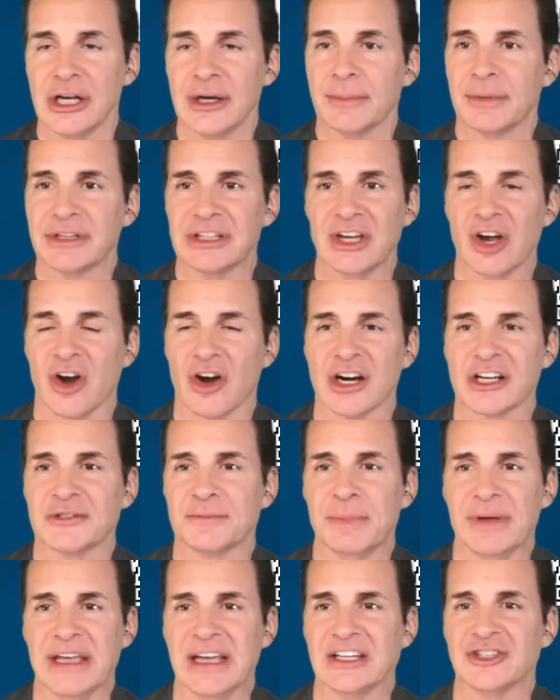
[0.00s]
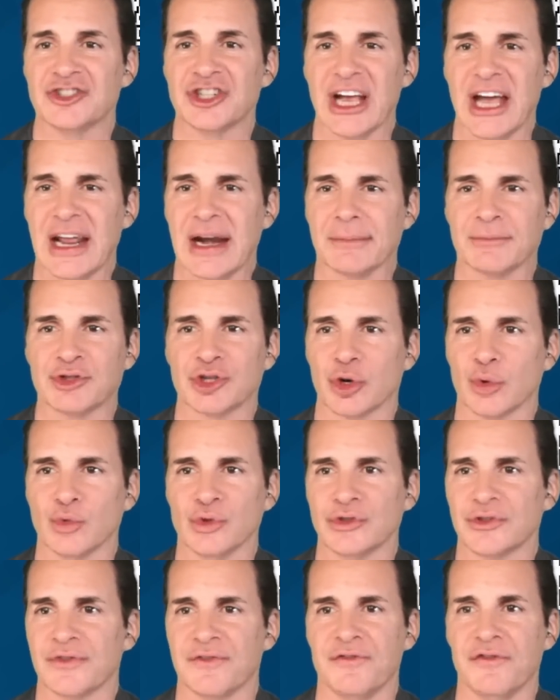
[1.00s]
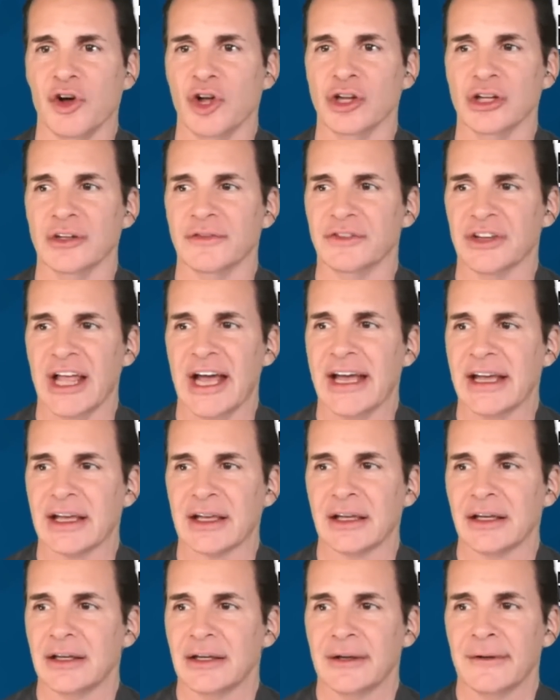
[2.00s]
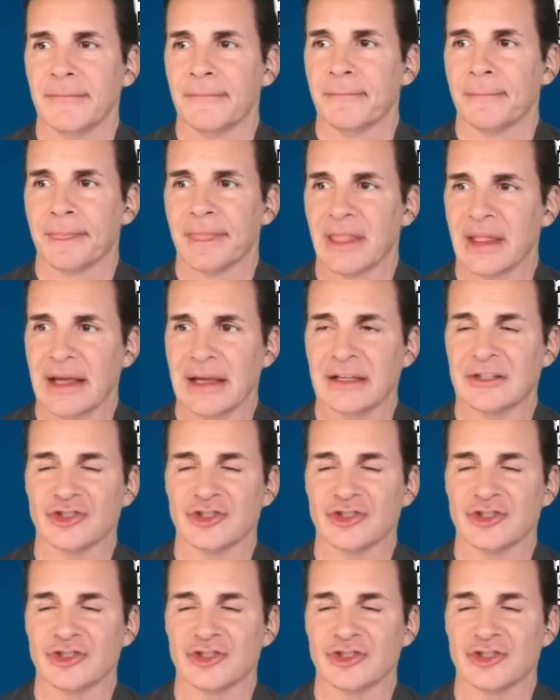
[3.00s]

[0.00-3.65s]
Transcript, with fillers: but the RSBN chat, I'm sure was full of like, like